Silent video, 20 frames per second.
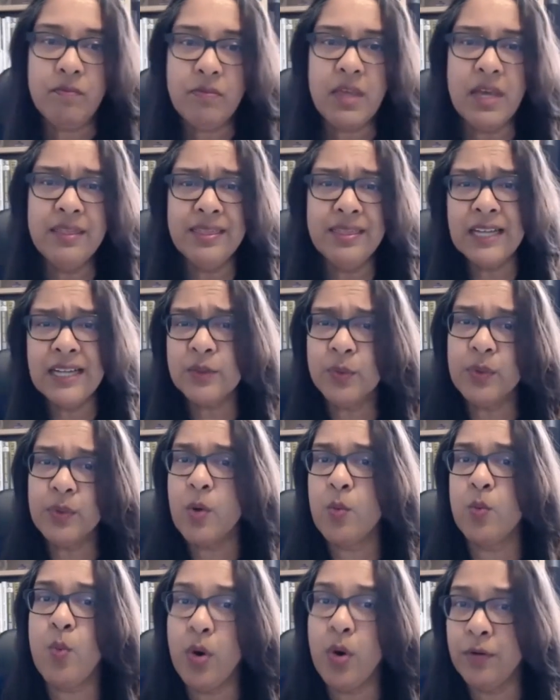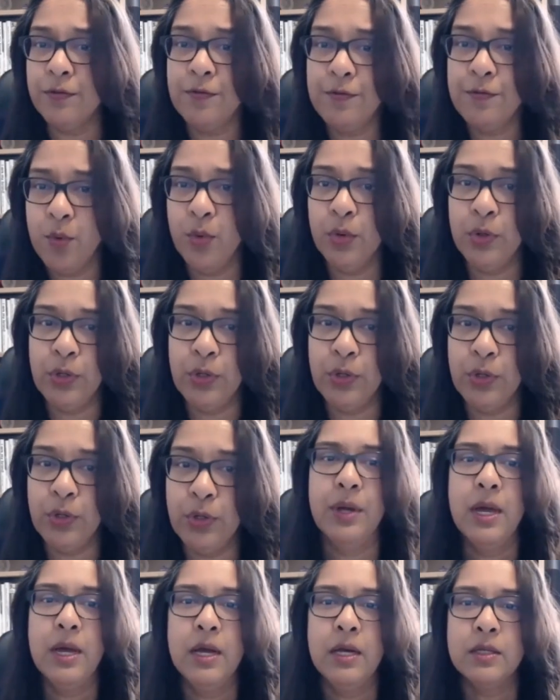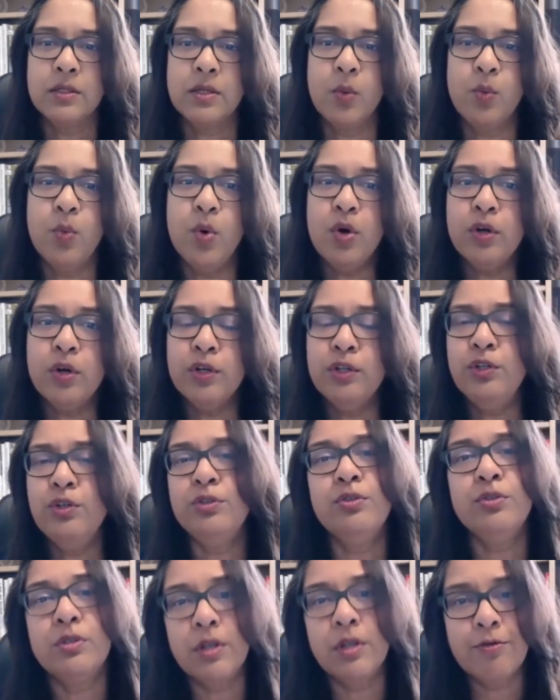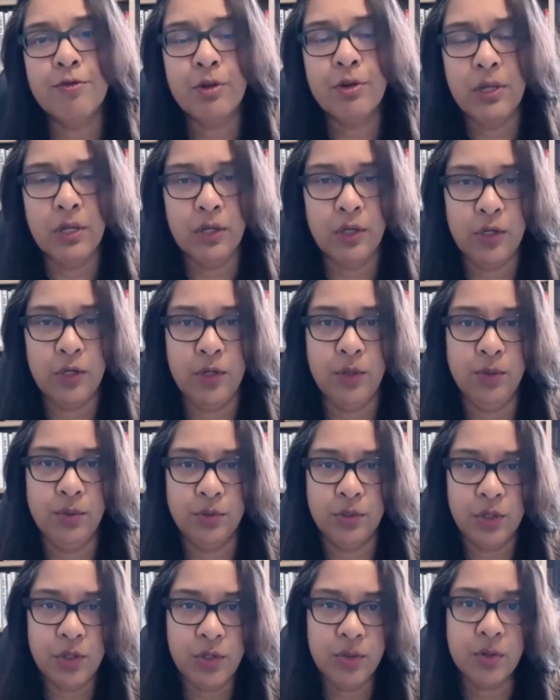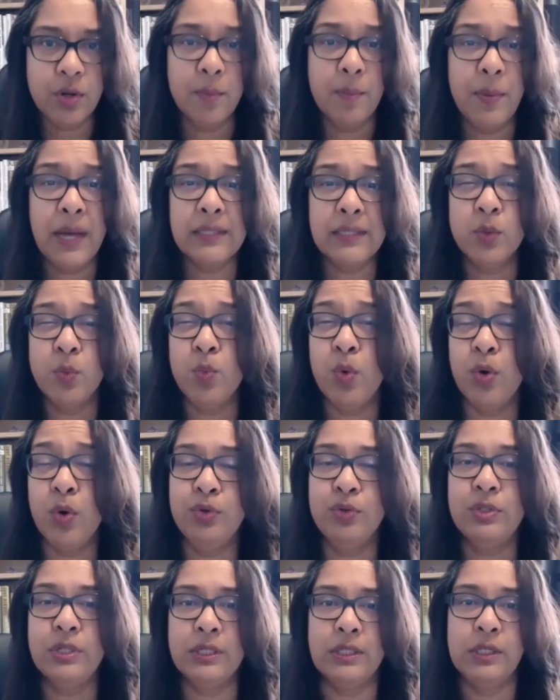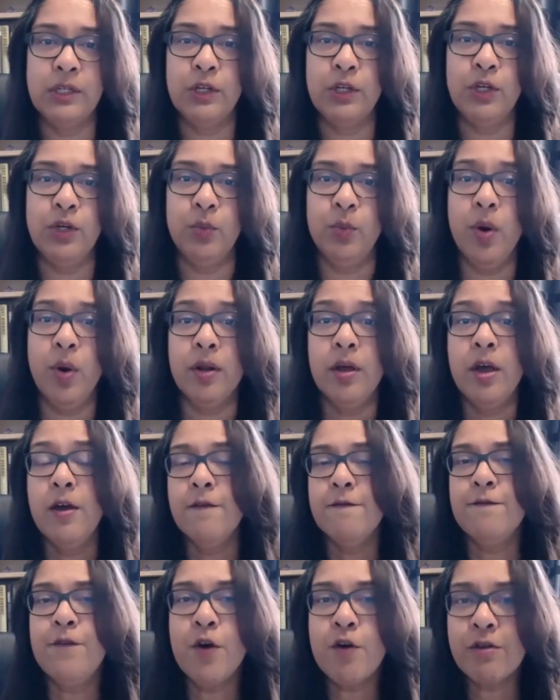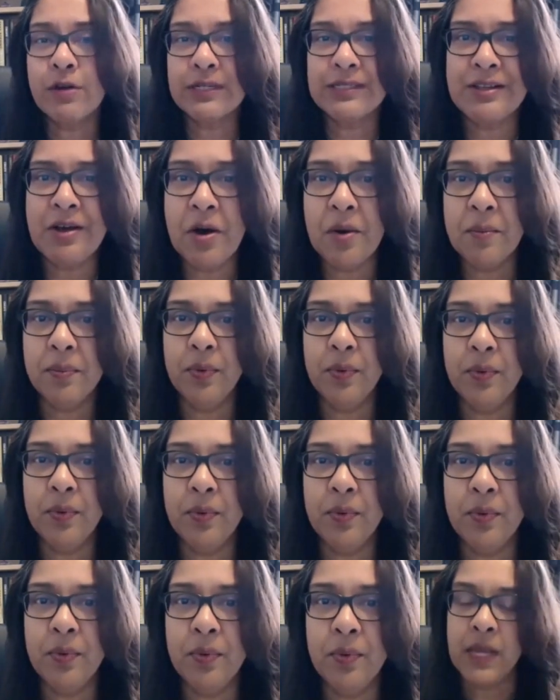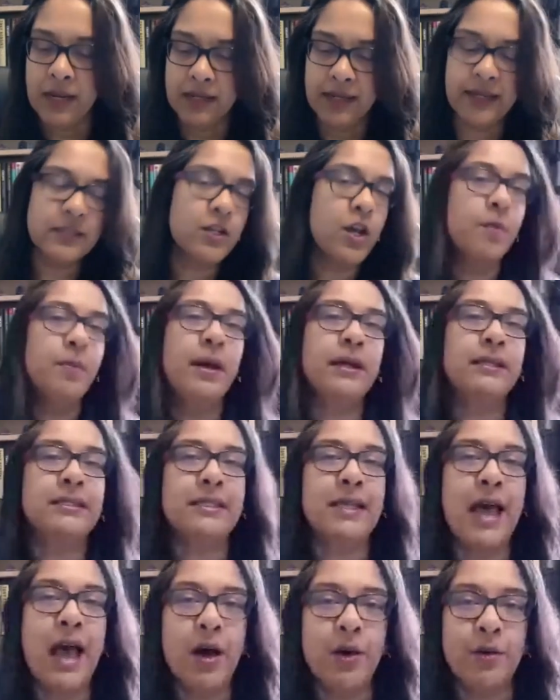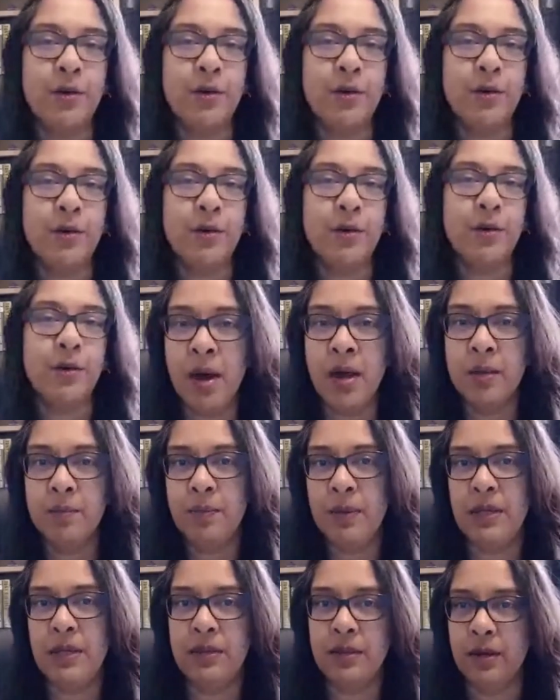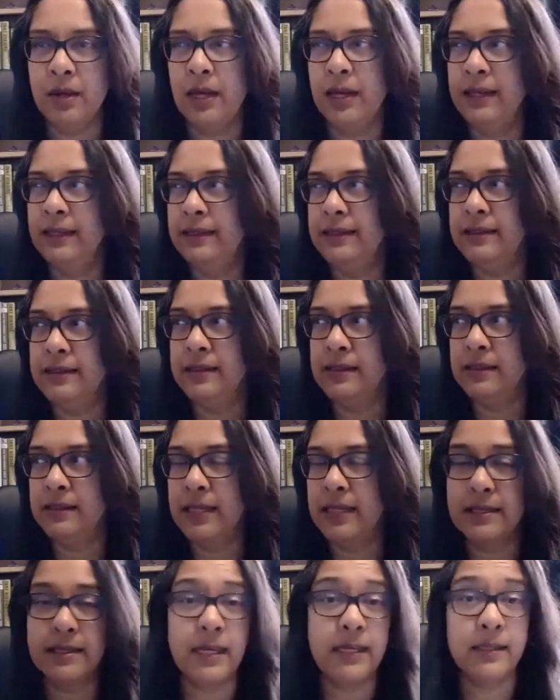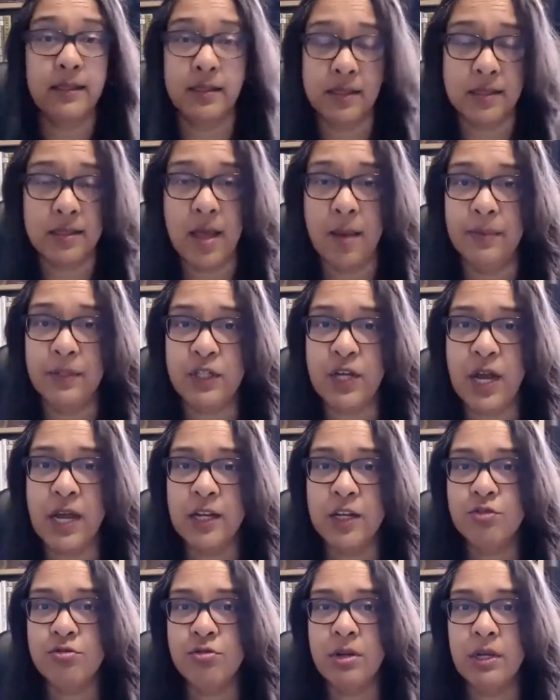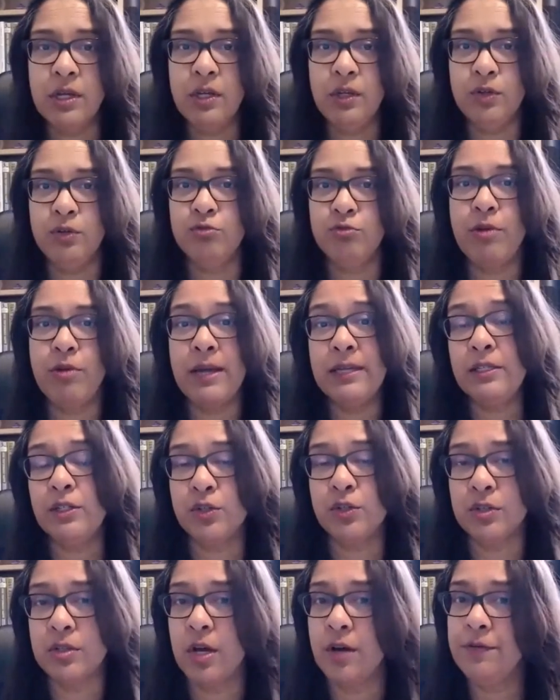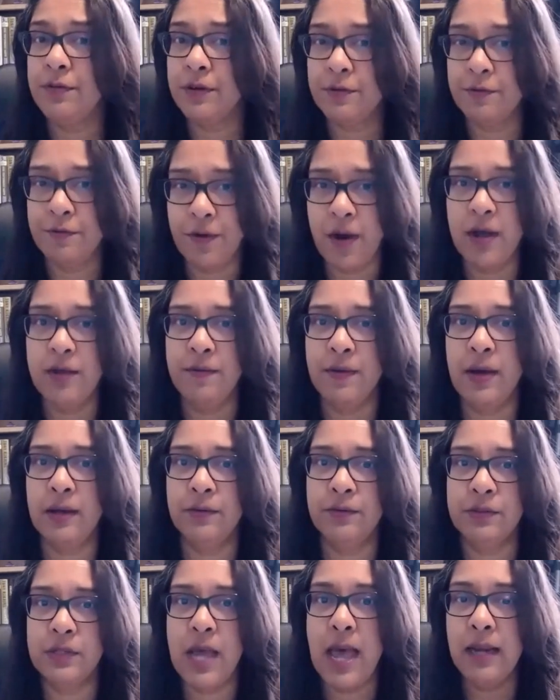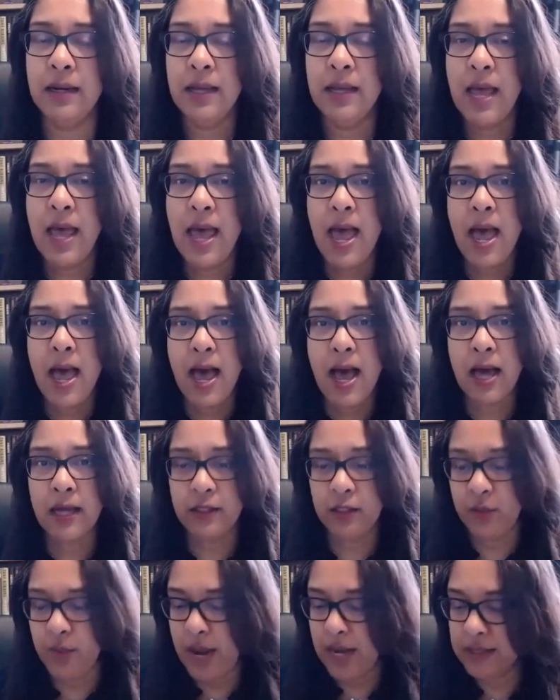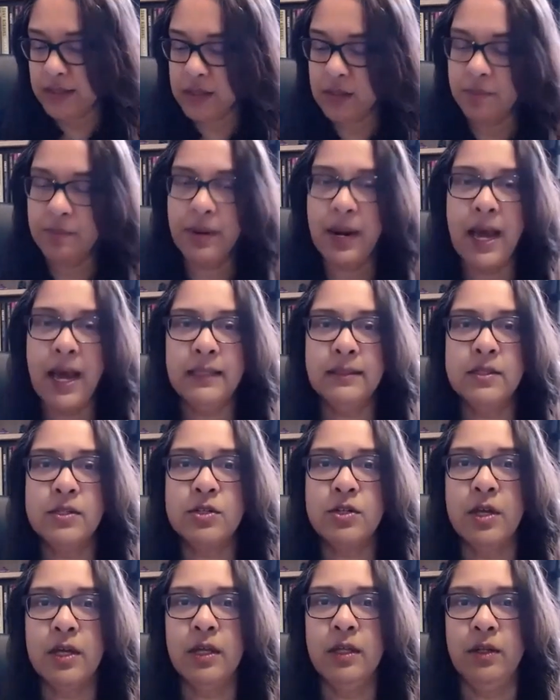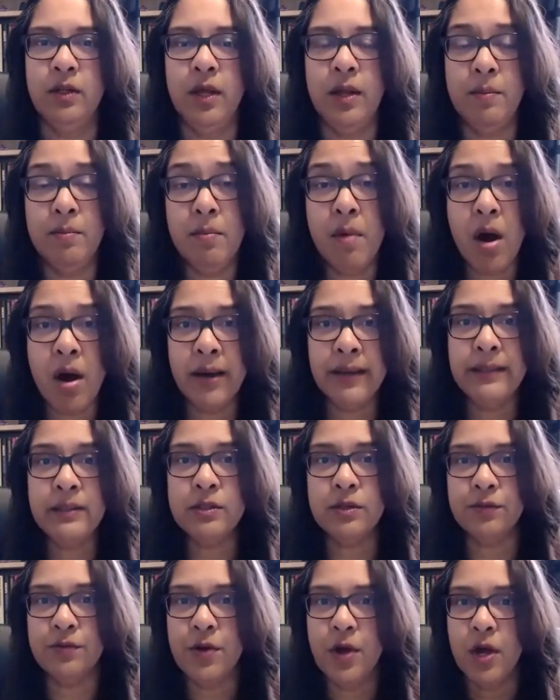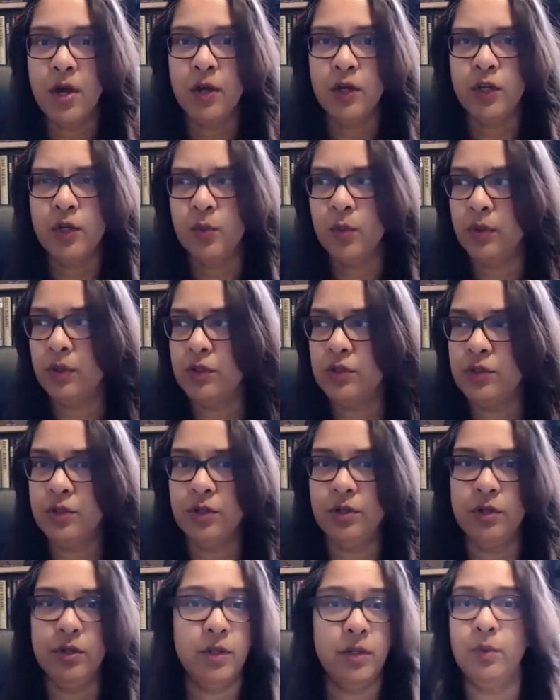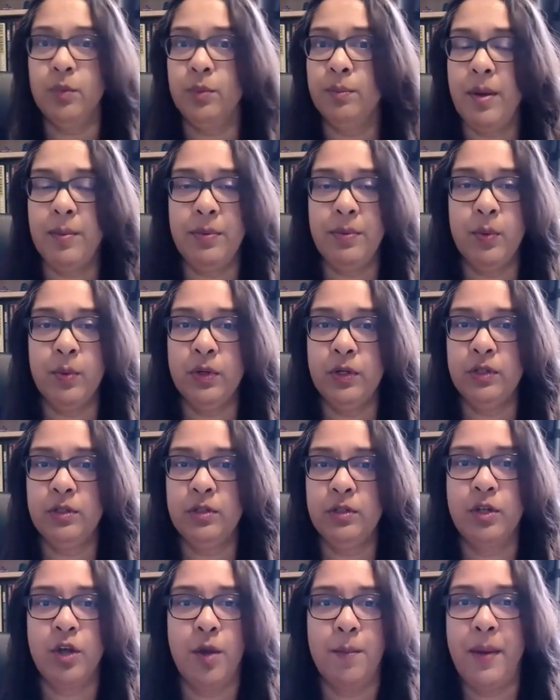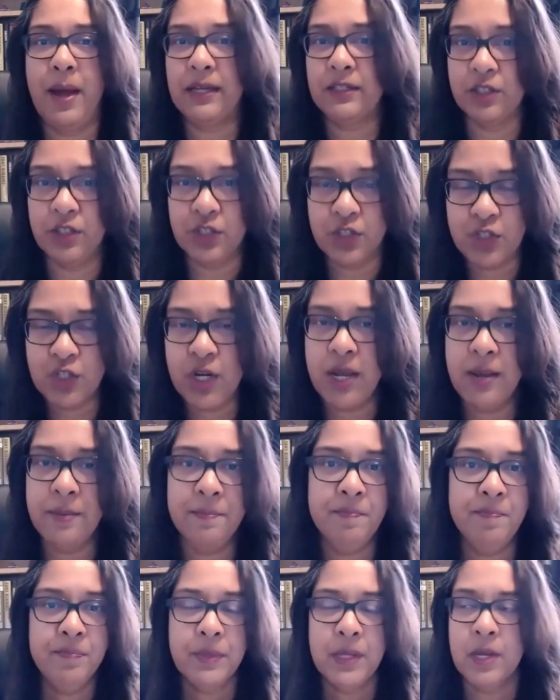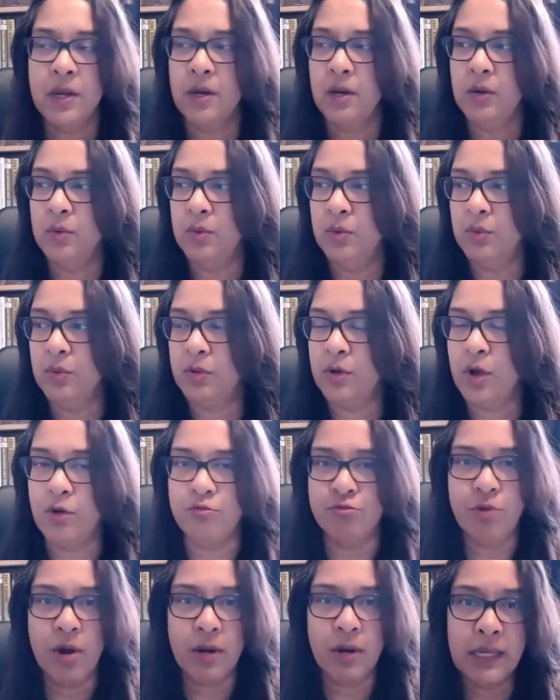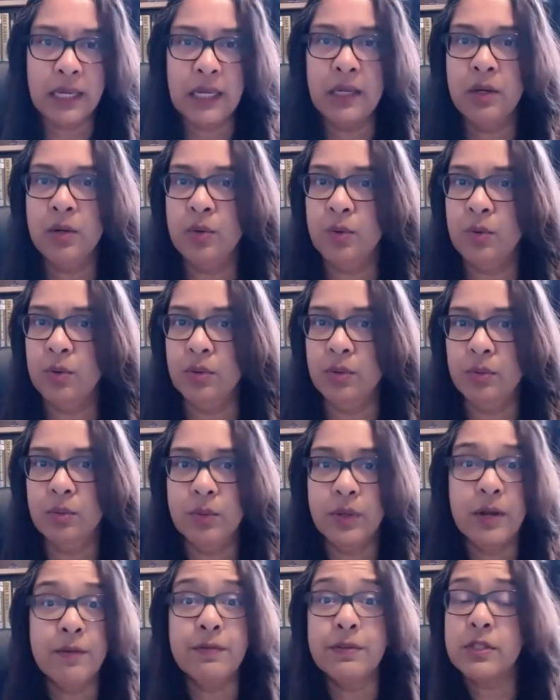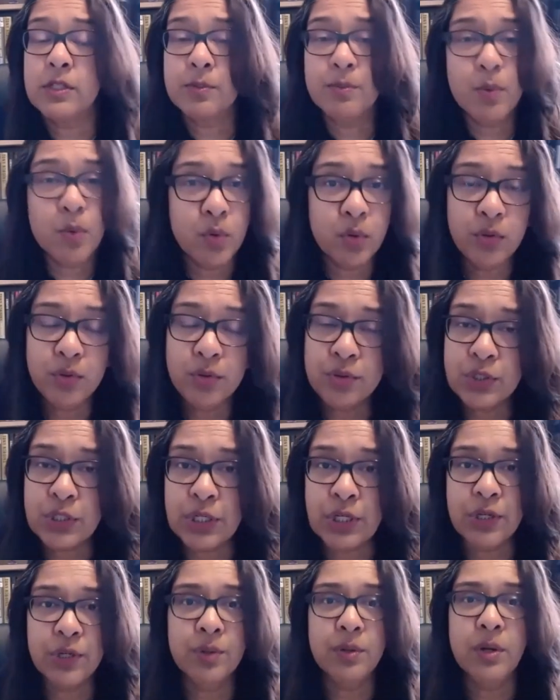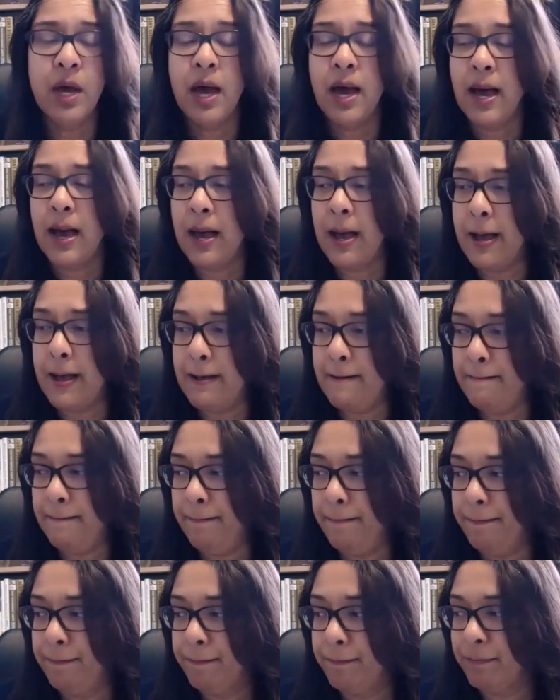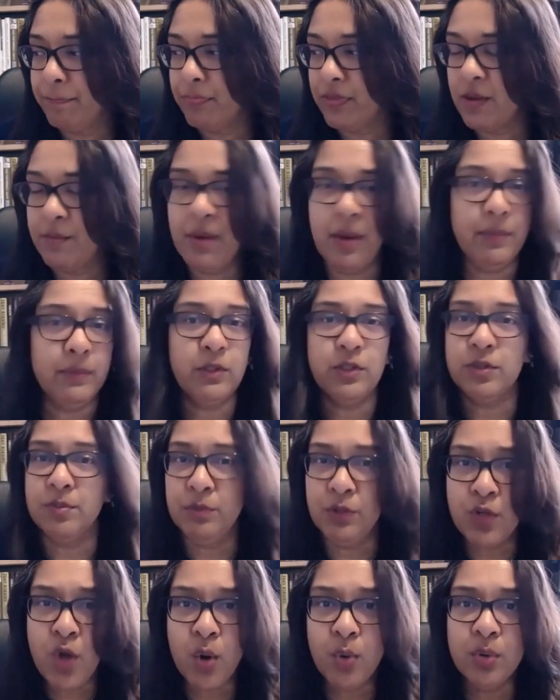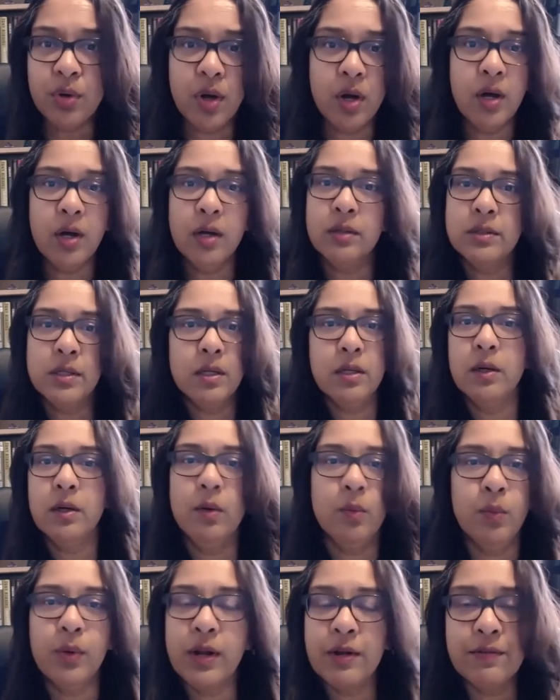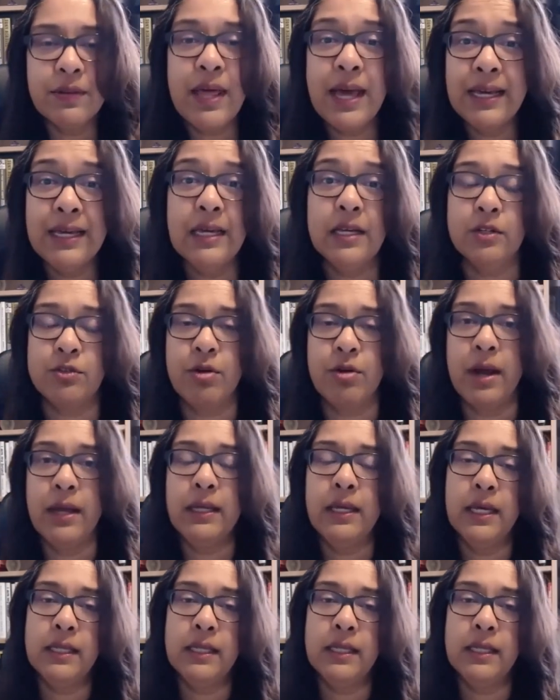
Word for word: and that's what i want for you so what can you do differently in q2 compared to what you did in q1 for example let's go back to the health goal it might be that in let's say december january you rated yourself at a 5 out of 10 and you had some plans in, in mind of you want to do, you know, maybe you want to go back to the gym or go running or whatever sport you do, um, maybe do some yoga, whatever that is, right?